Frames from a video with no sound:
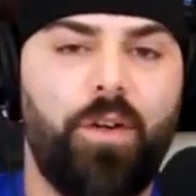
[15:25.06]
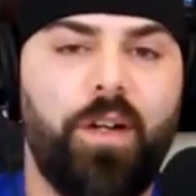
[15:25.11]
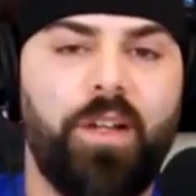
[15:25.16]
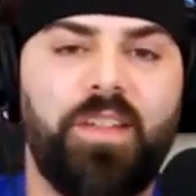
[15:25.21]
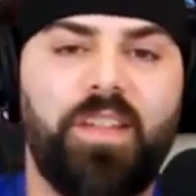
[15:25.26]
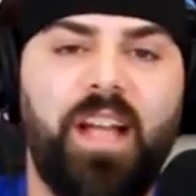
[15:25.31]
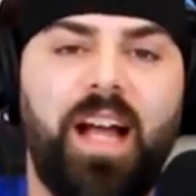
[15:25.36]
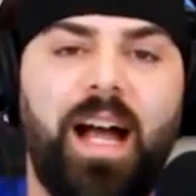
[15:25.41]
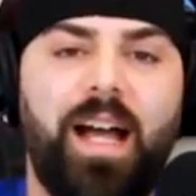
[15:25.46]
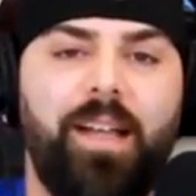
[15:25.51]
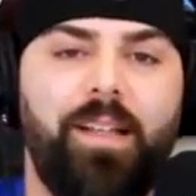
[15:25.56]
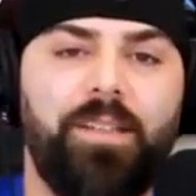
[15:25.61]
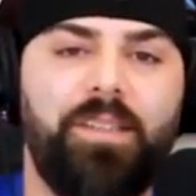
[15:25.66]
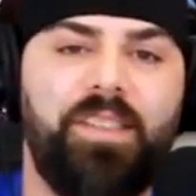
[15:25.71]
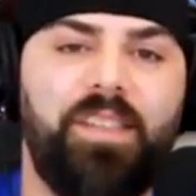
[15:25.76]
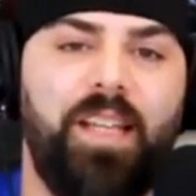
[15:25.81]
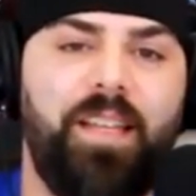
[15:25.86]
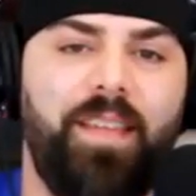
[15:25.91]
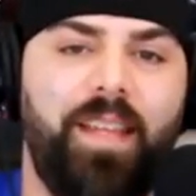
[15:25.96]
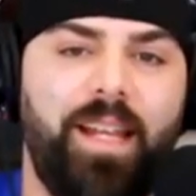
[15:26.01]
Chris Kyle
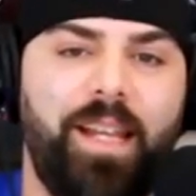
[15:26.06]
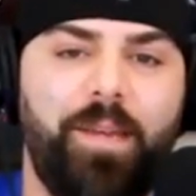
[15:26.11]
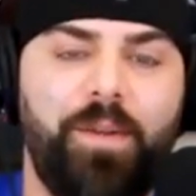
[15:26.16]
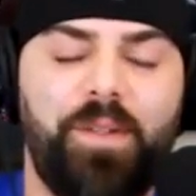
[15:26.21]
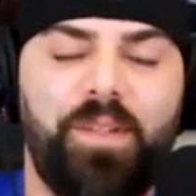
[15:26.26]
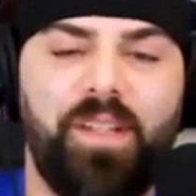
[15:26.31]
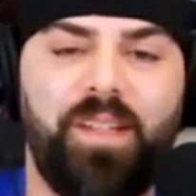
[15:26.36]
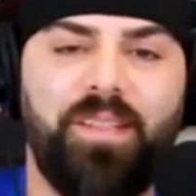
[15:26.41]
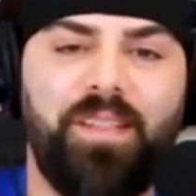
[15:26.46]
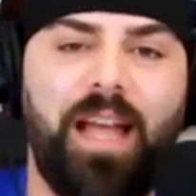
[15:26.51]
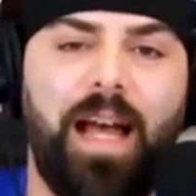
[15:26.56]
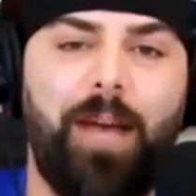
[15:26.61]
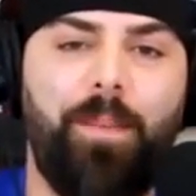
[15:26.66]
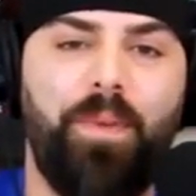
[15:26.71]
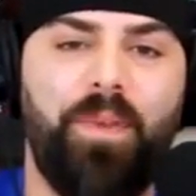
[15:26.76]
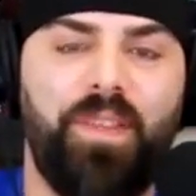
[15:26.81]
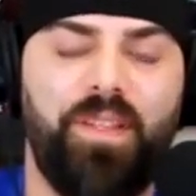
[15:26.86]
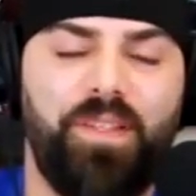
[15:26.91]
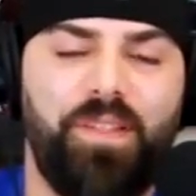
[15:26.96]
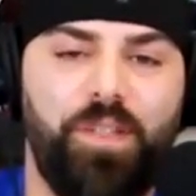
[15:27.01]
said that he was on top
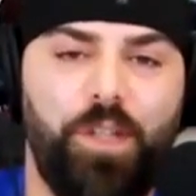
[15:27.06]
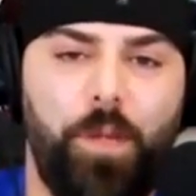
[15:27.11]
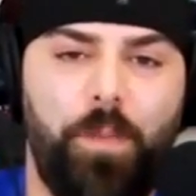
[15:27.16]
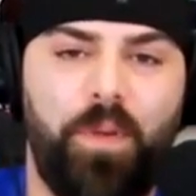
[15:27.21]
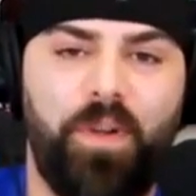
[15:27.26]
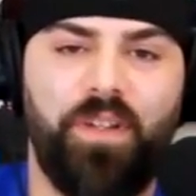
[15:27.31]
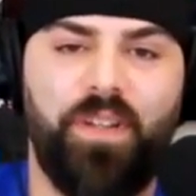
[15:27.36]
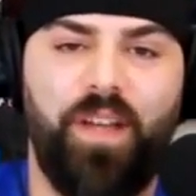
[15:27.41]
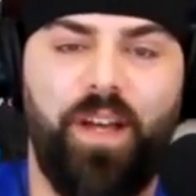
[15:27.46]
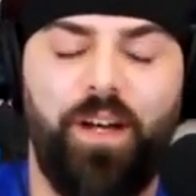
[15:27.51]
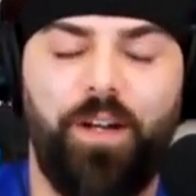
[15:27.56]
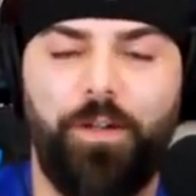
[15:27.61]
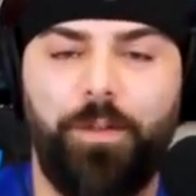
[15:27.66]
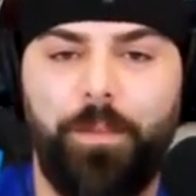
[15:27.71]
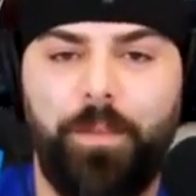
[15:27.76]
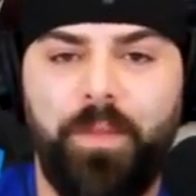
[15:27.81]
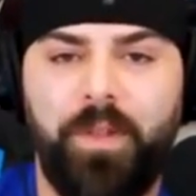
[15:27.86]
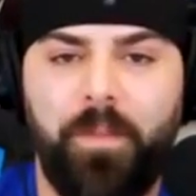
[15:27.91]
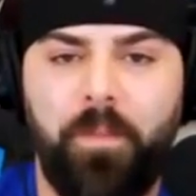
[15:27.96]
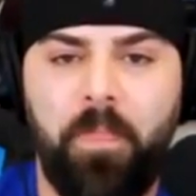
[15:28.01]
of the
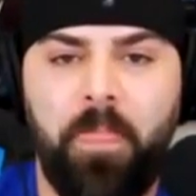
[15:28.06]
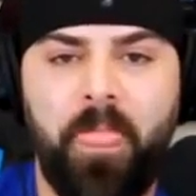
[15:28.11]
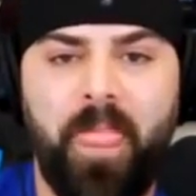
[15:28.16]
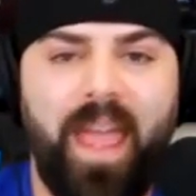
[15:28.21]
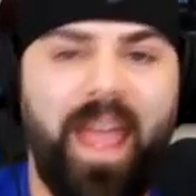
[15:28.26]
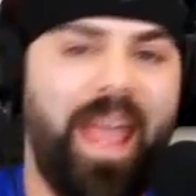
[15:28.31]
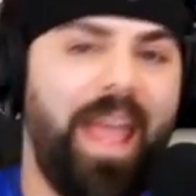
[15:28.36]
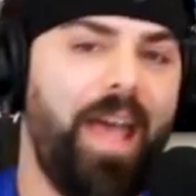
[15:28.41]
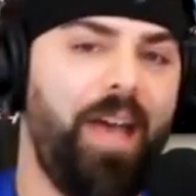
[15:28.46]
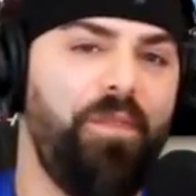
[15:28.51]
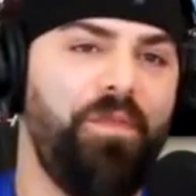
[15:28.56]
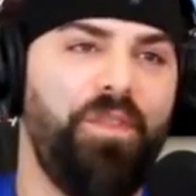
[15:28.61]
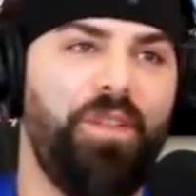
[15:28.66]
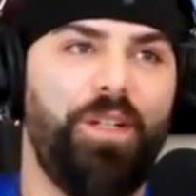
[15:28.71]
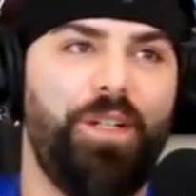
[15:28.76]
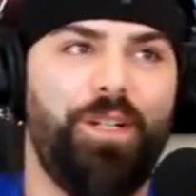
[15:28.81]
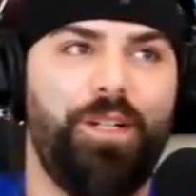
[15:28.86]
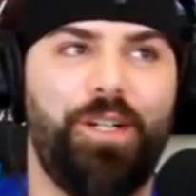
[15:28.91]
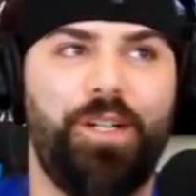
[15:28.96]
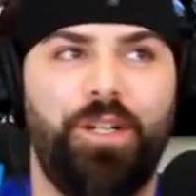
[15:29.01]
Superdome
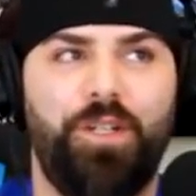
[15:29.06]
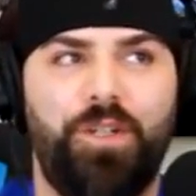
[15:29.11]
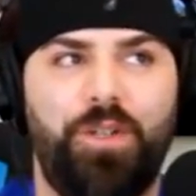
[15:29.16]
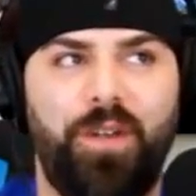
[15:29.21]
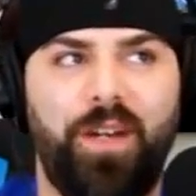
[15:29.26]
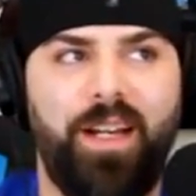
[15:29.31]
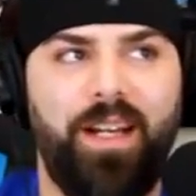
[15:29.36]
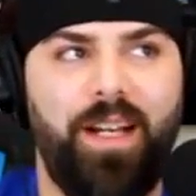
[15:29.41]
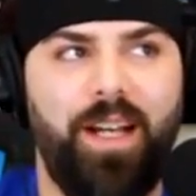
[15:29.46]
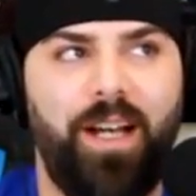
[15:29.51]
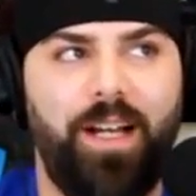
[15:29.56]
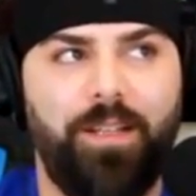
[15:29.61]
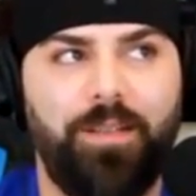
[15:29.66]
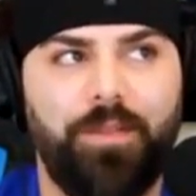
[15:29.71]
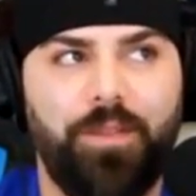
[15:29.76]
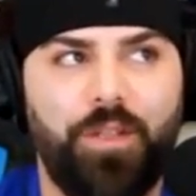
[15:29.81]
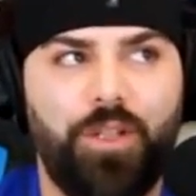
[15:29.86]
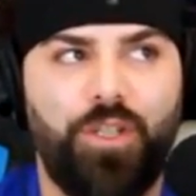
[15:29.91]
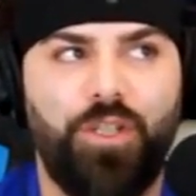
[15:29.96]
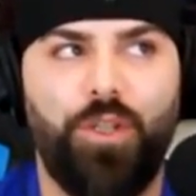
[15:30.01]
after
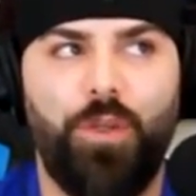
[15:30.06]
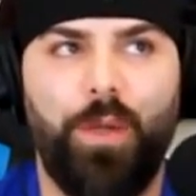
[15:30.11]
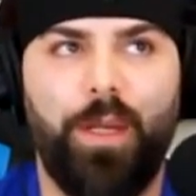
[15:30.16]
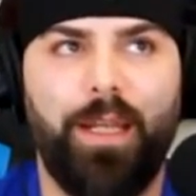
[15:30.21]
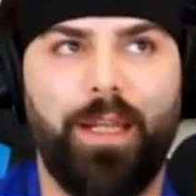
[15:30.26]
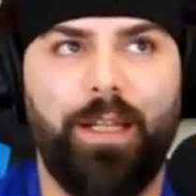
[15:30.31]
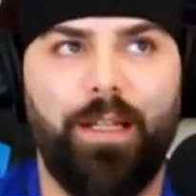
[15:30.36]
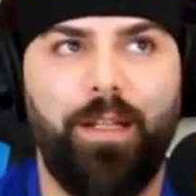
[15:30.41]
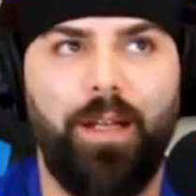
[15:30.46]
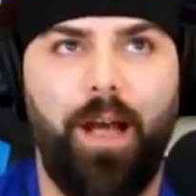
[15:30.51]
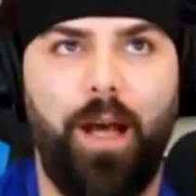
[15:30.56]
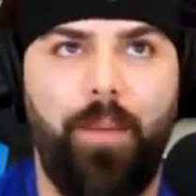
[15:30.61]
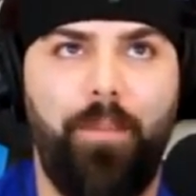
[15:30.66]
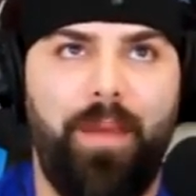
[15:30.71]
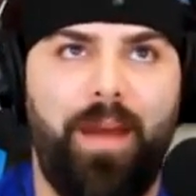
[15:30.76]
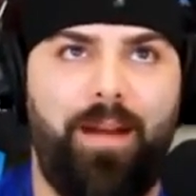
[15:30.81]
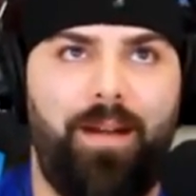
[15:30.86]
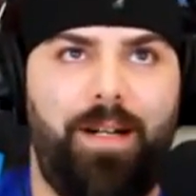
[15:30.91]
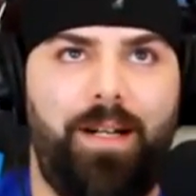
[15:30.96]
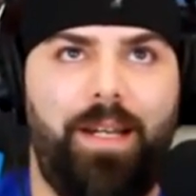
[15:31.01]
Katrina shooting
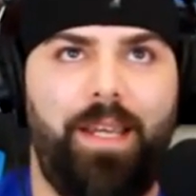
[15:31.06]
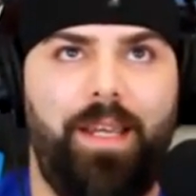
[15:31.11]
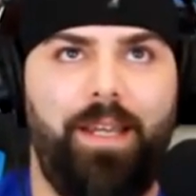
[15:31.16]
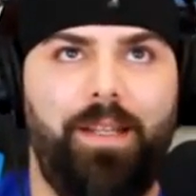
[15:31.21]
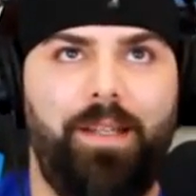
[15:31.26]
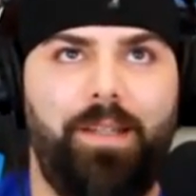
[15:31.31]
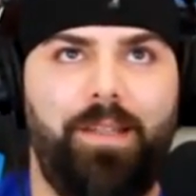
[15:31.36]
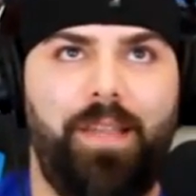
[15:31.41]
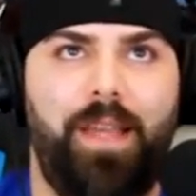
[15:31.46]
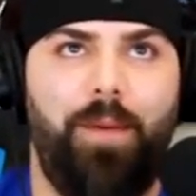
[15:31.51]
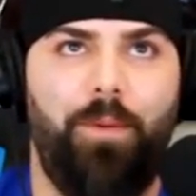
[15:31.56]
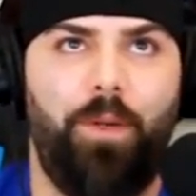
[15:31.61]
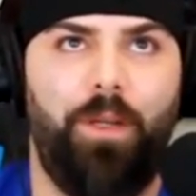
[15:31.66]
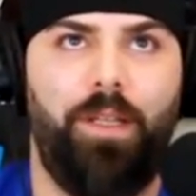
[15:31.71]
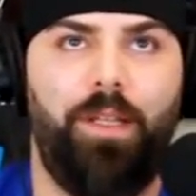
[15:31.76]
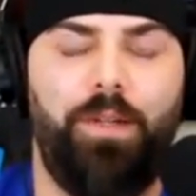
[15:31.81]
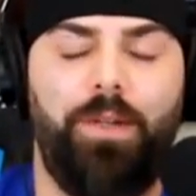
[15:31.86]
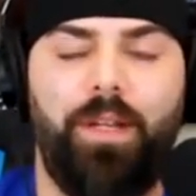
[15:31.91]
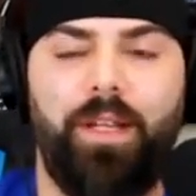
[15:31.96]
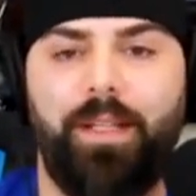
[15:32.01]
Americans that were
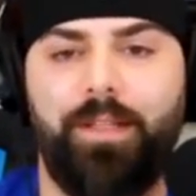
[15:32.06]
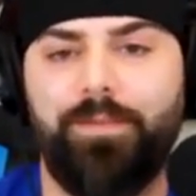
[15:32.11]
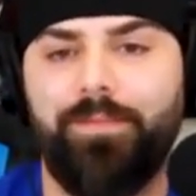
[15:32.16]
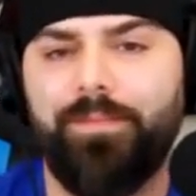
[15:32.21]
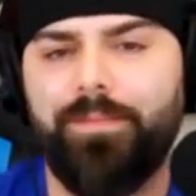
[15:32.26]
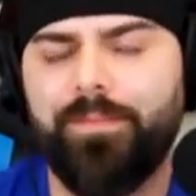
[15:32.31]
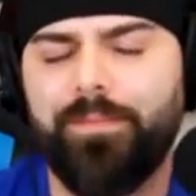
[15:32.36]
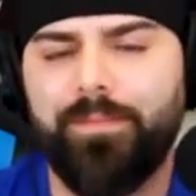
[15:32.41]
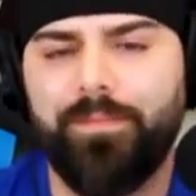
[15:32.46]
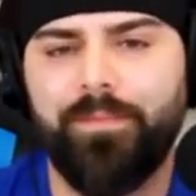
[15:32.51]
looting.